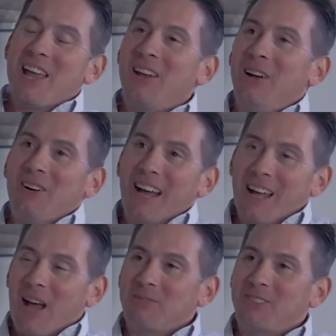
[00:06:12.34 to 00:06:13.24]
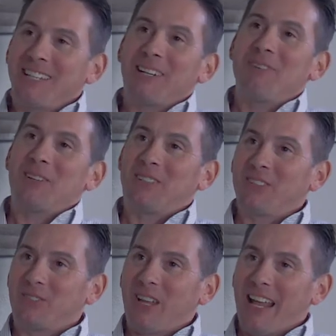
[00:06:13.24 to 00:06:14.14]
You know, I was thinking about
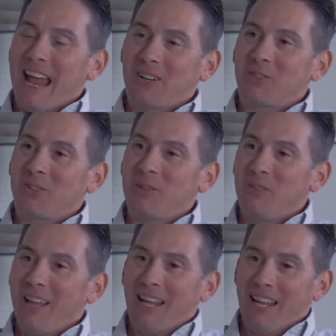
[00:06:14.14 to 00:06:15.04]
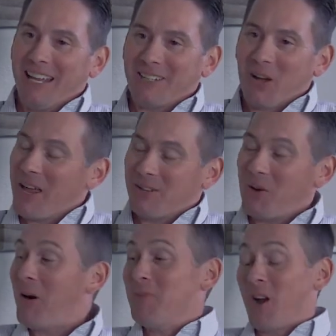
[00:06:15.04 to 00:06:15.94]
this, and actually, it, it, it
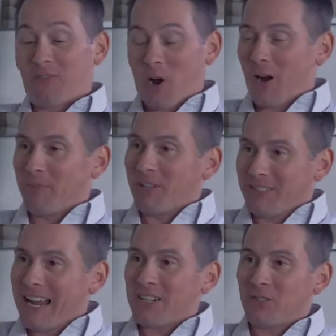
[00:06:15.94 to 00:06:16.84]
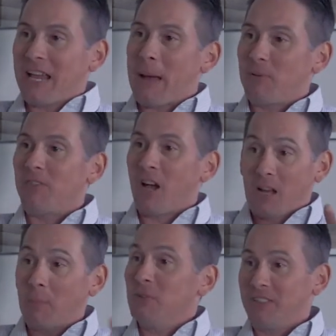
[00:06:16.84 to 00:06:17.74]
caught me off guard because it actually happened
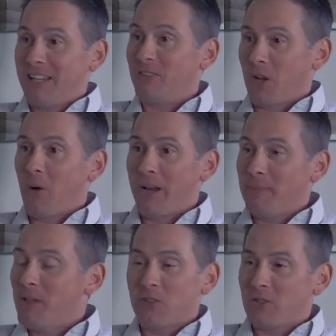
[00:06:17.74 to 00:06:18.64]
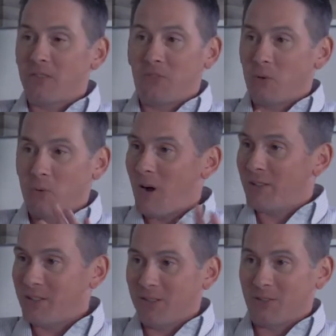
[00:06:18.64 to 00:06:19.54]
a couple of days ago, and I'm not sure if you were
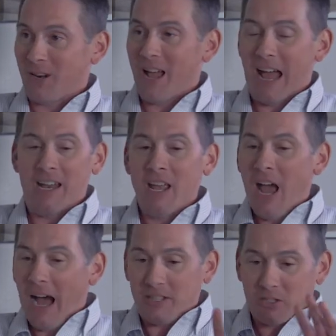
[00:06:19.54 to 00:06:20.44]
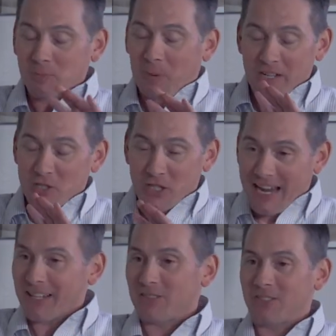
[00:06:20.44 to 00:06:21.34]
watching this or not. I just by
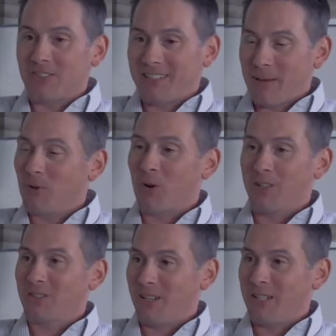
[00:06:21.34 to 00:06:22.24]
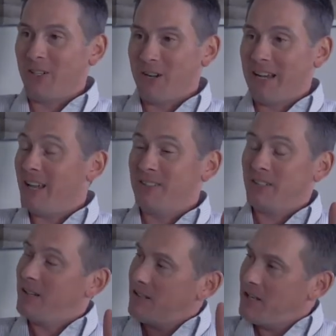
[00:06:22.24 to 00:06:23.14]
chance came across it on the internet, and I
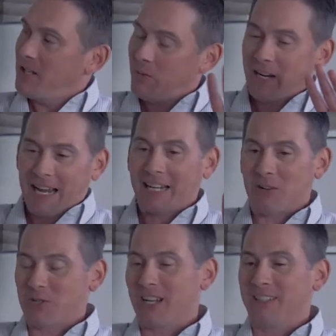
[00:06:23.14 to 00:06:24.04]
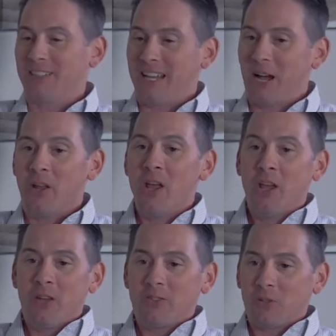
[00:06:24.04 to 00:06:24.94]
said, you know what, I got to go check this out.
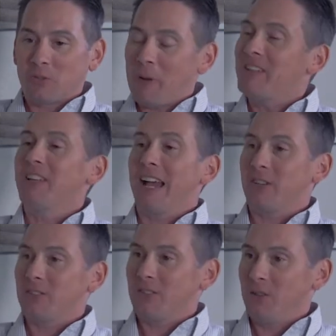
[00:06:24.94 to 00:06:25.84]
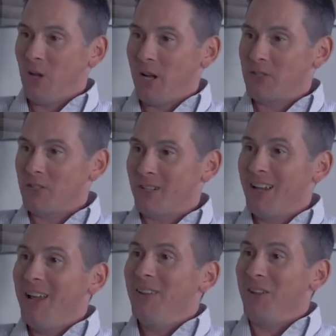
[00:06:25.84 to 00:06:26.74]
So SpaceX launched yeah.
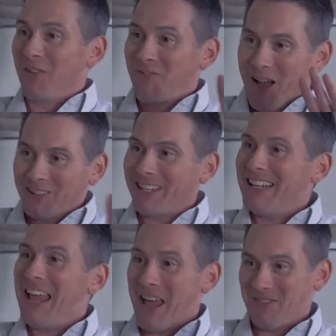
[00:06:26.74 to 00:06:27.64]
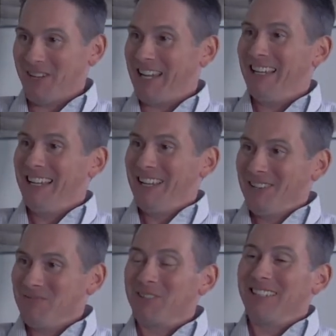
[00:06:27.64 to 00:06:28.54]
their Falcon Heavy yes.
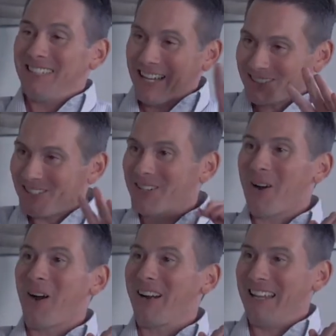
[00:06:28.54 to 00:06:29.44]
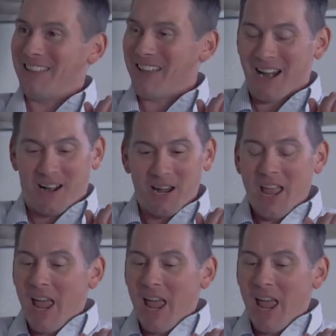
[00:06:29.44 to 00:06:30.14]
with the Tesla car in yes. there,